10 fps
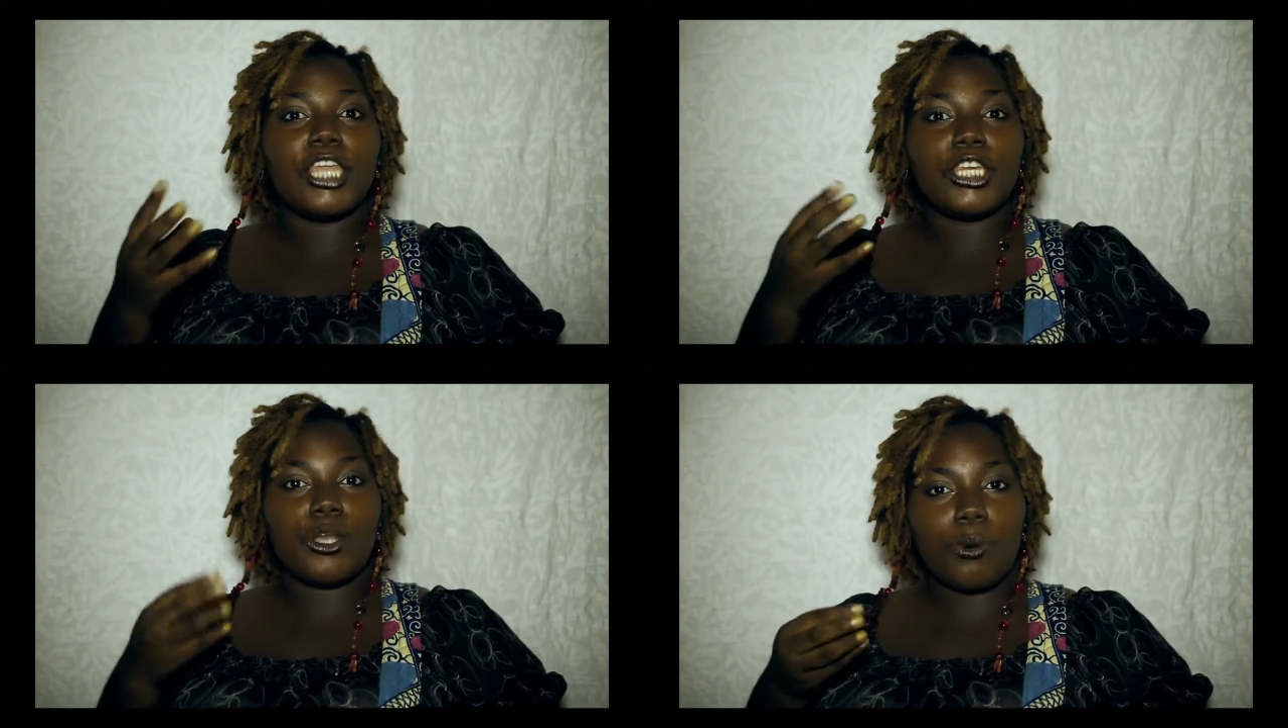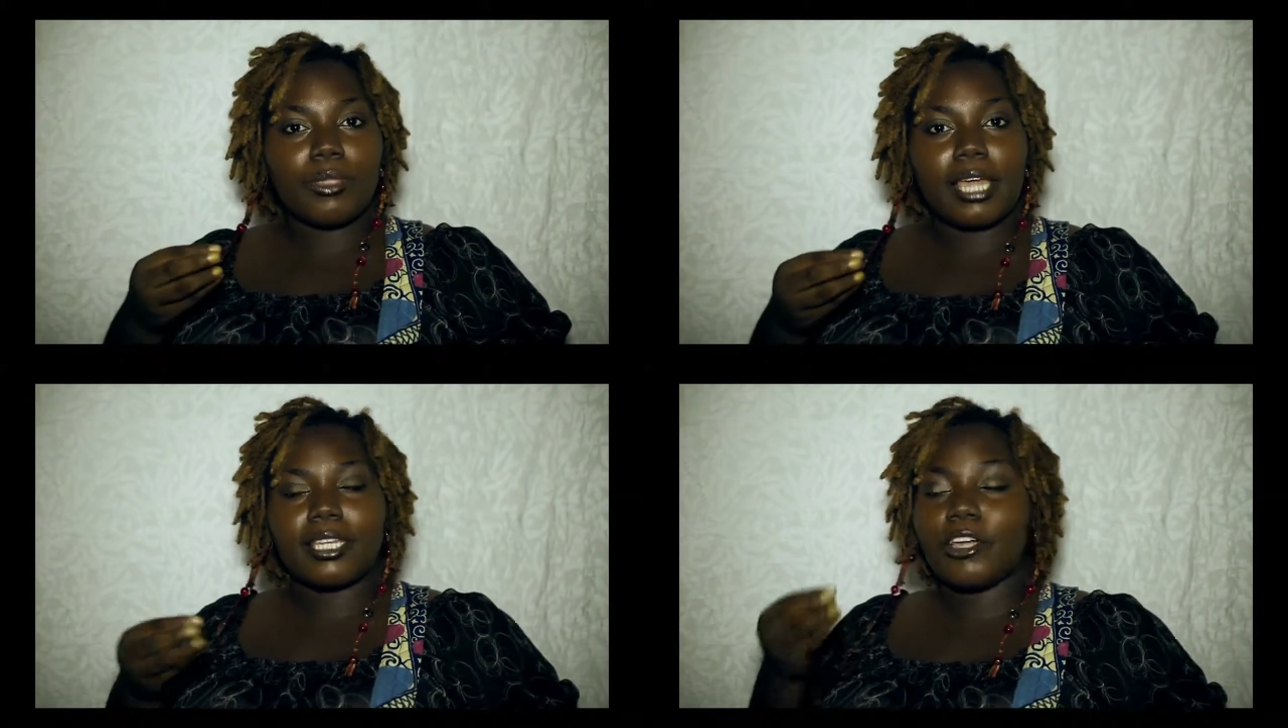and know
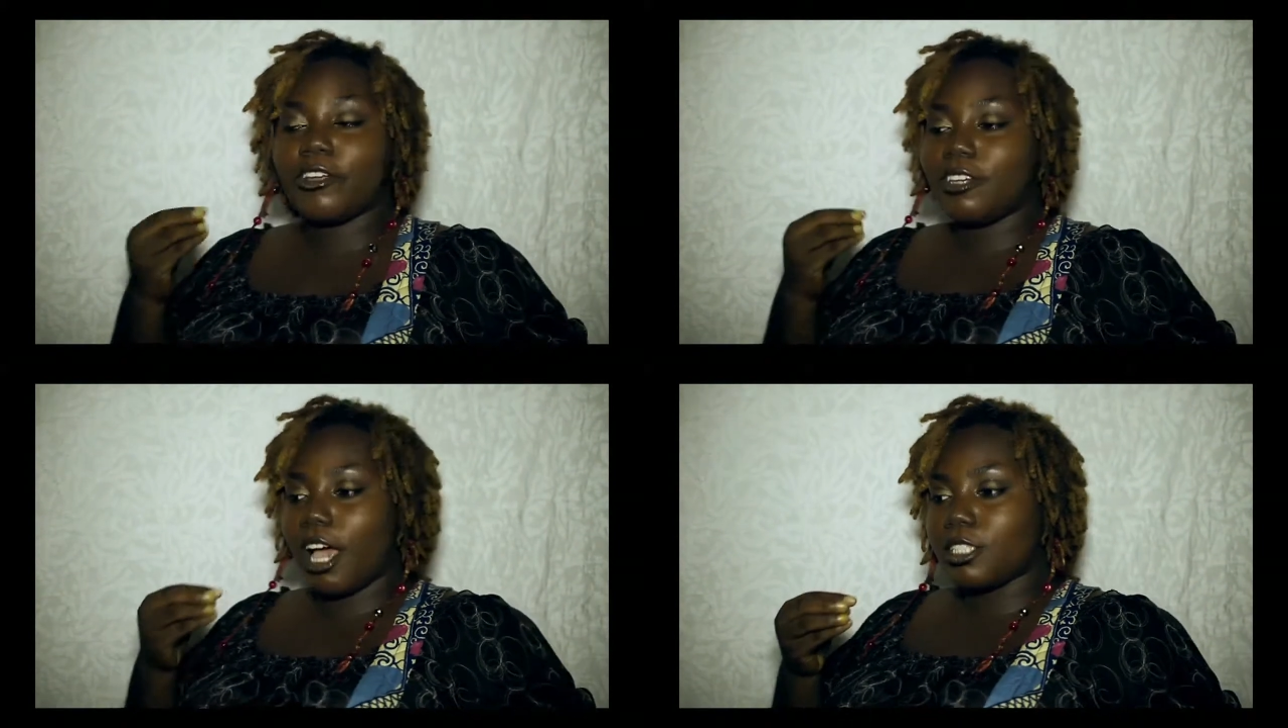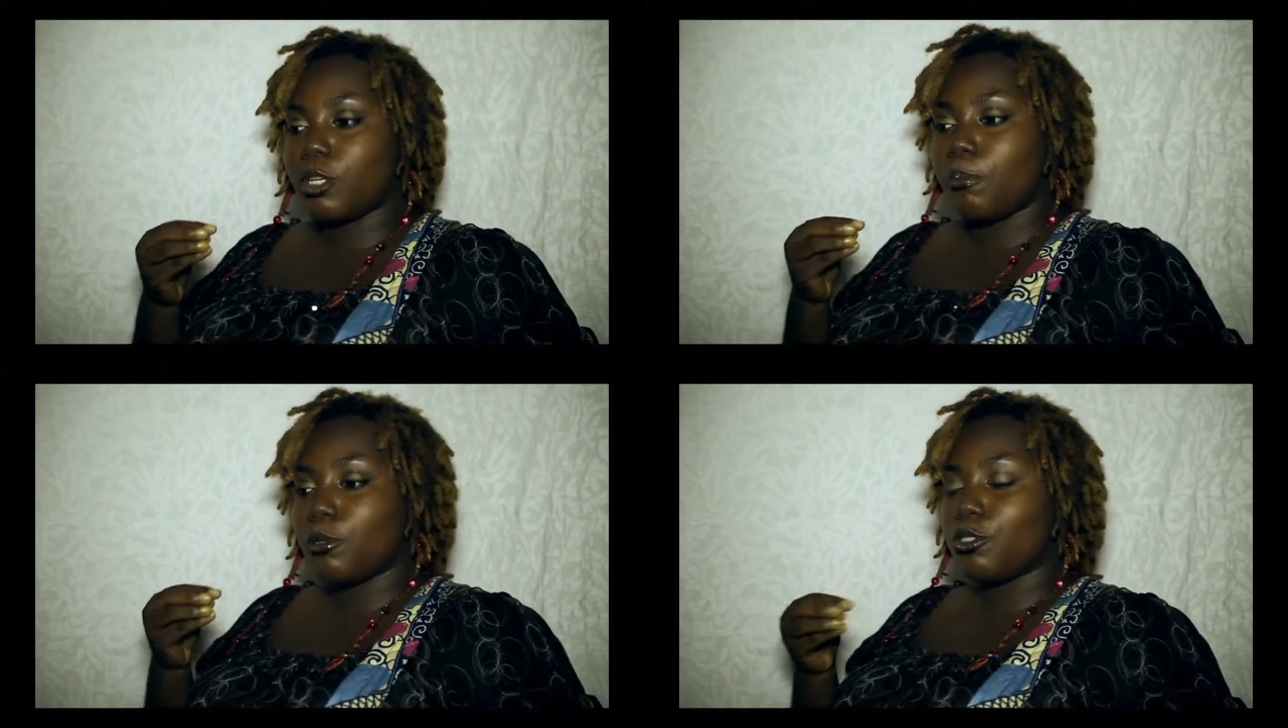that they're not
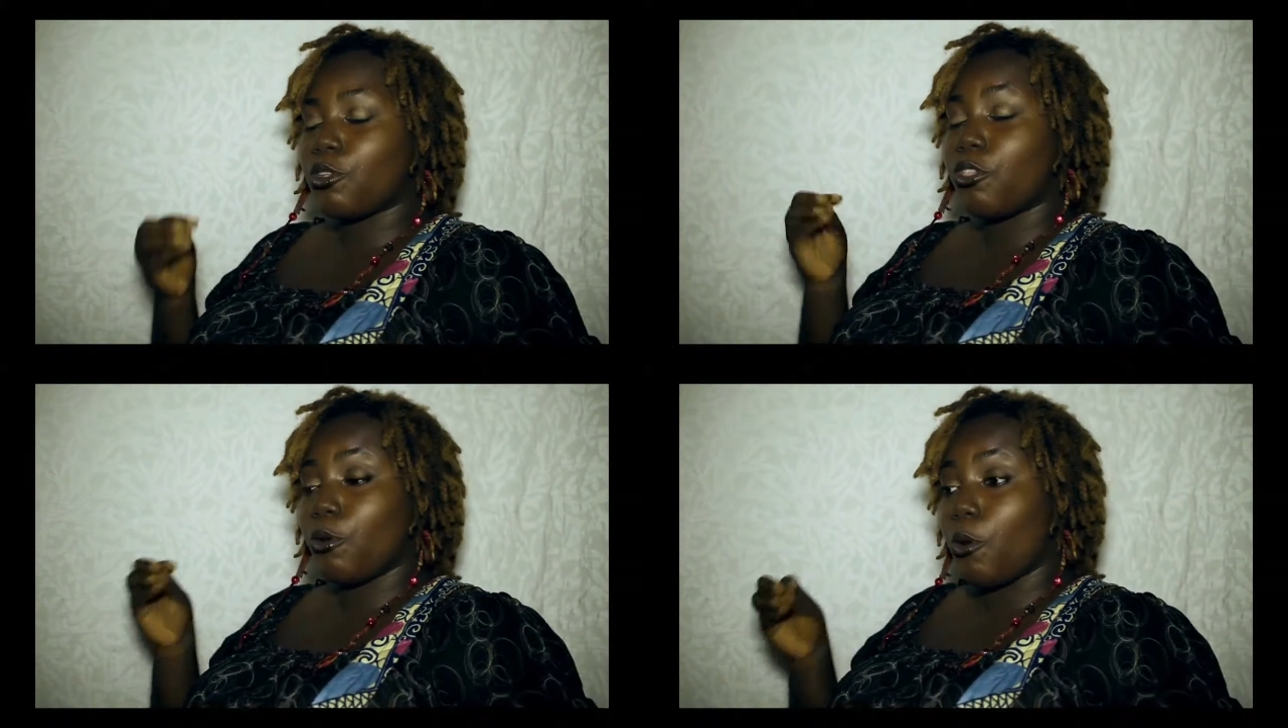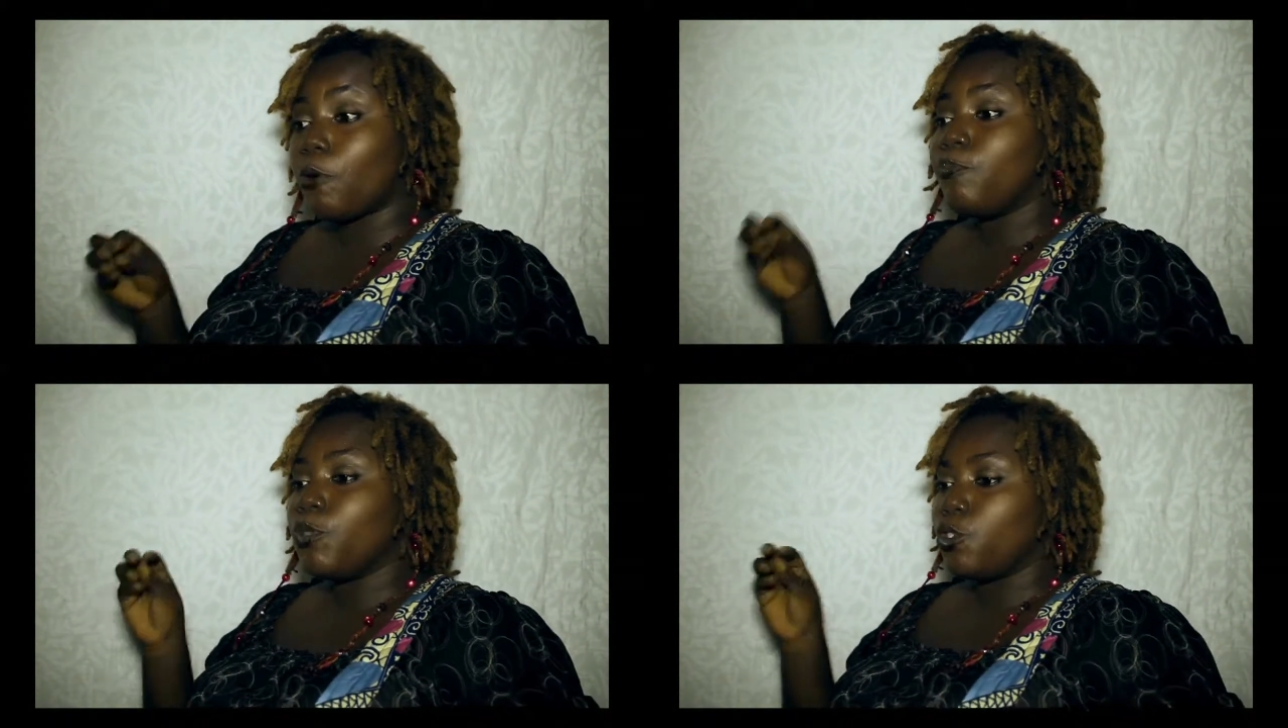supposed to
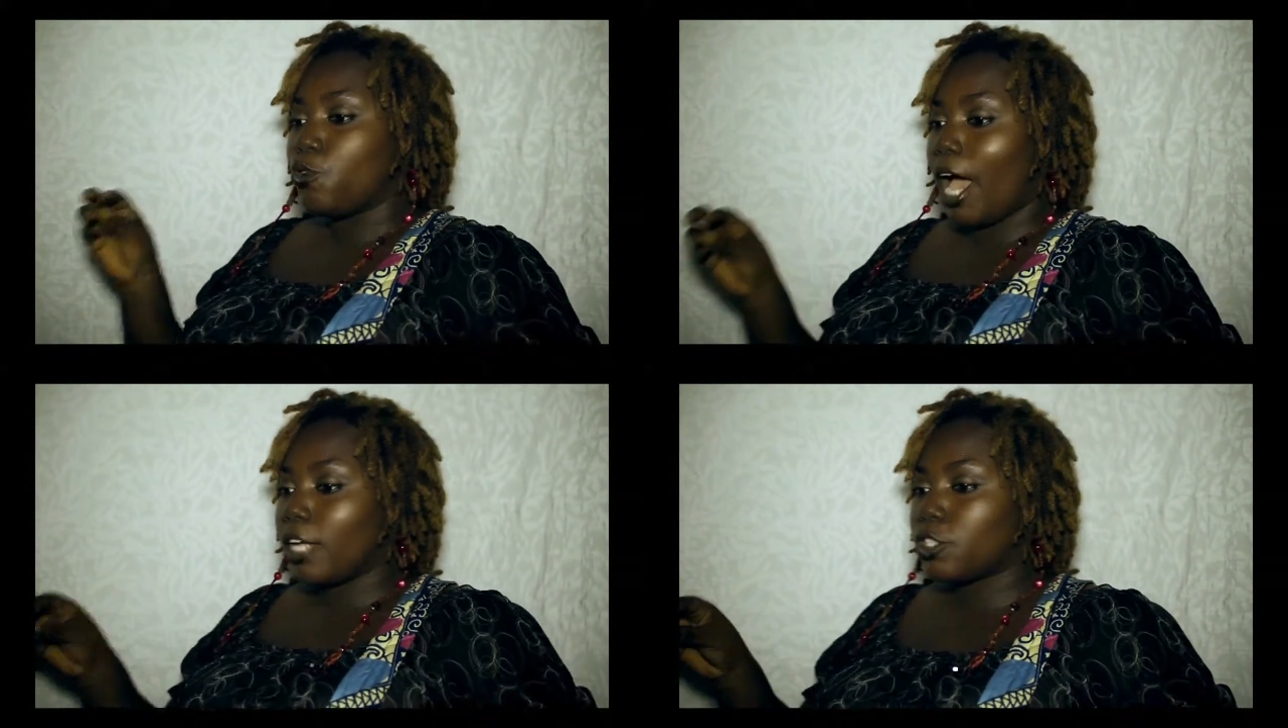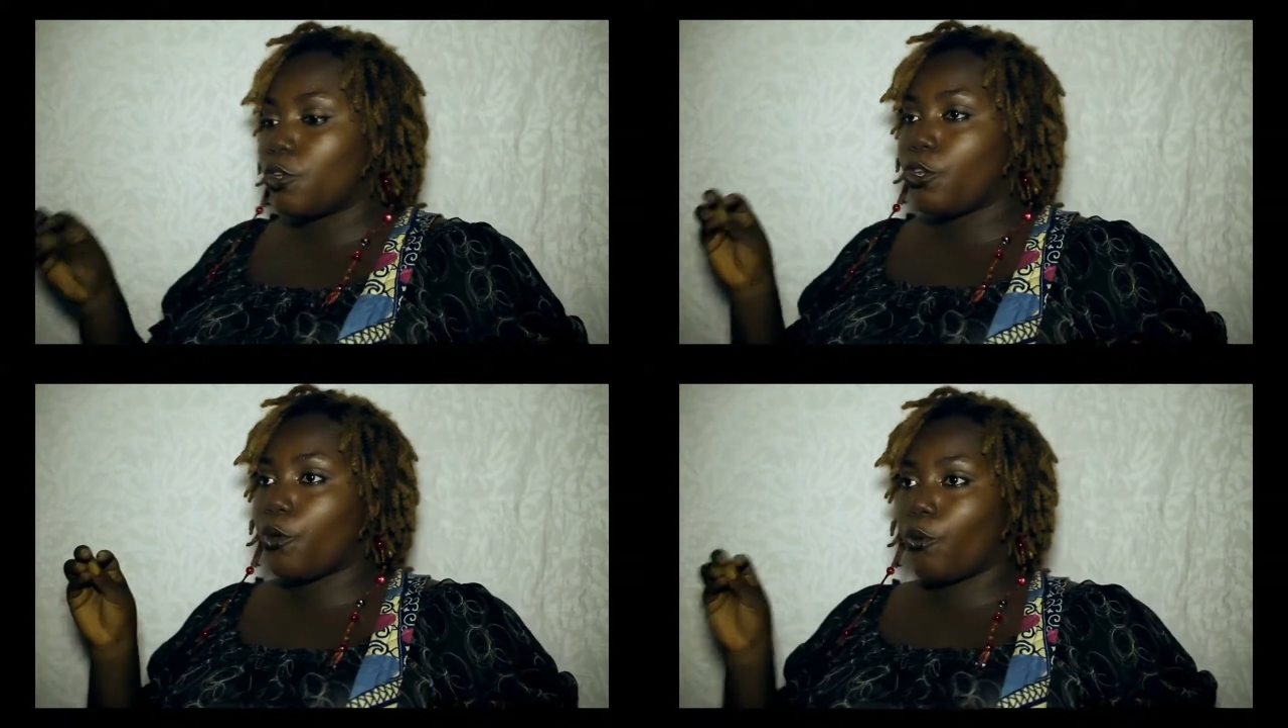throw trash
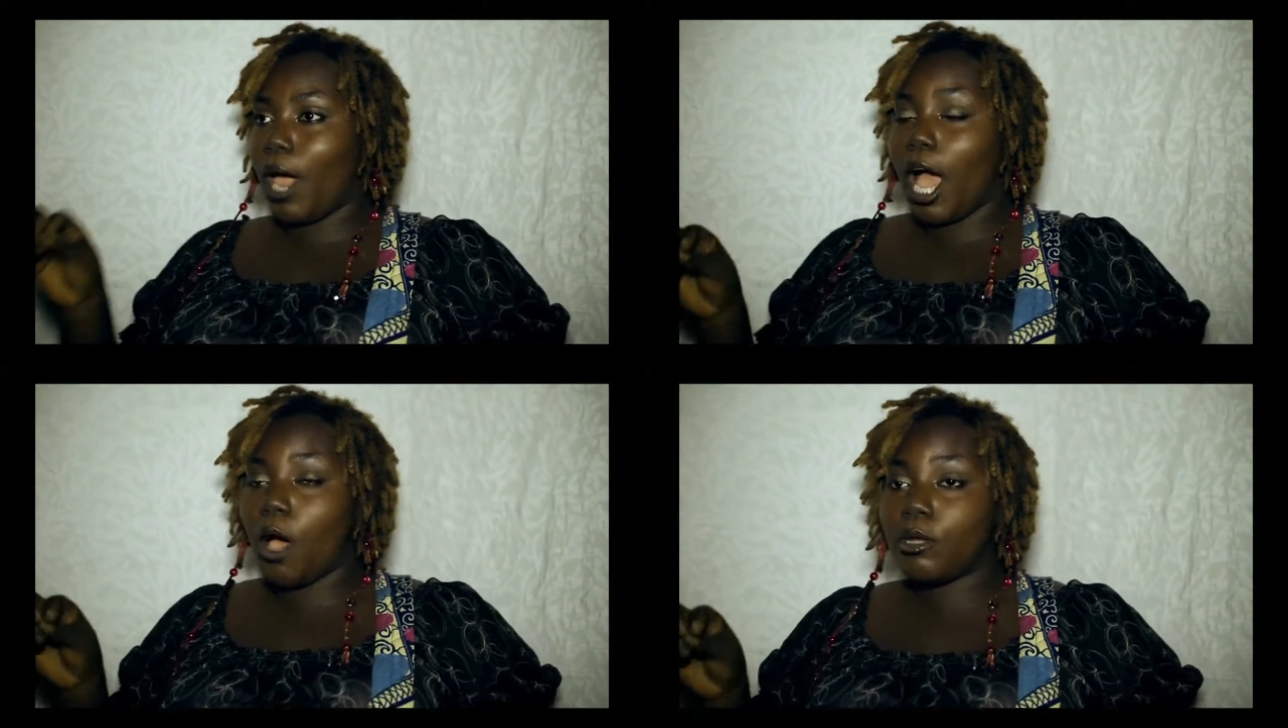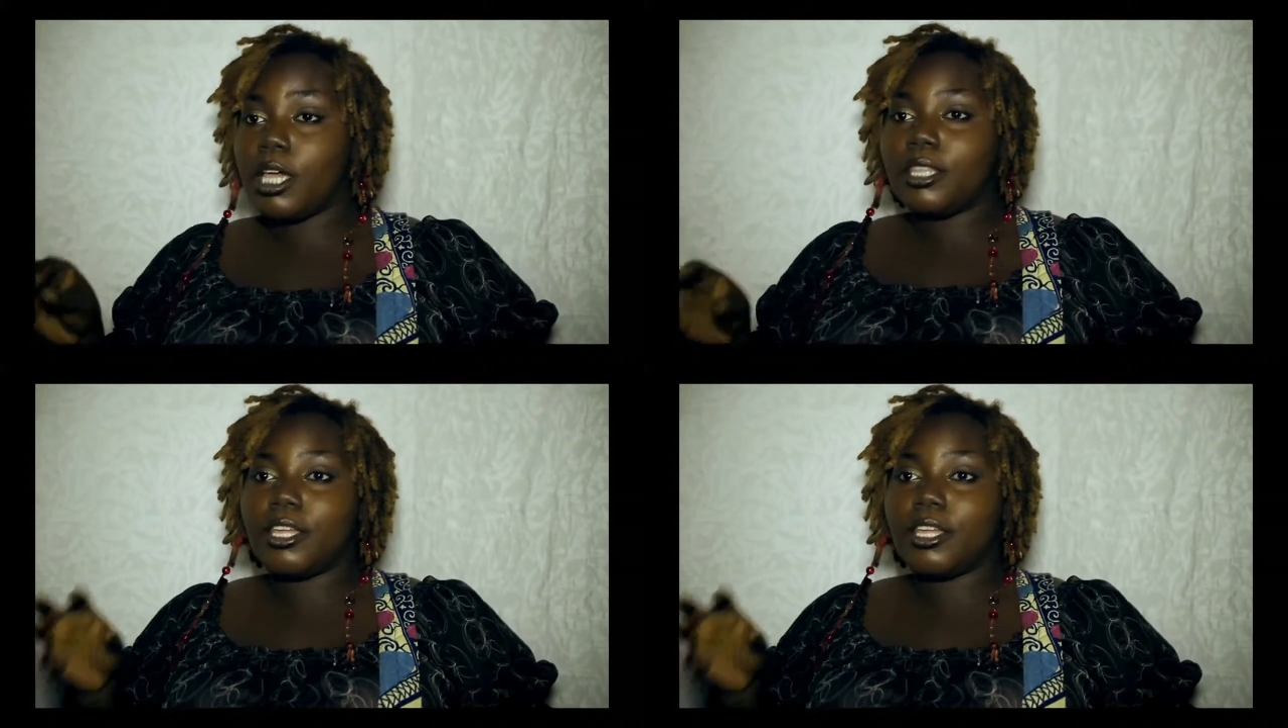on the ground,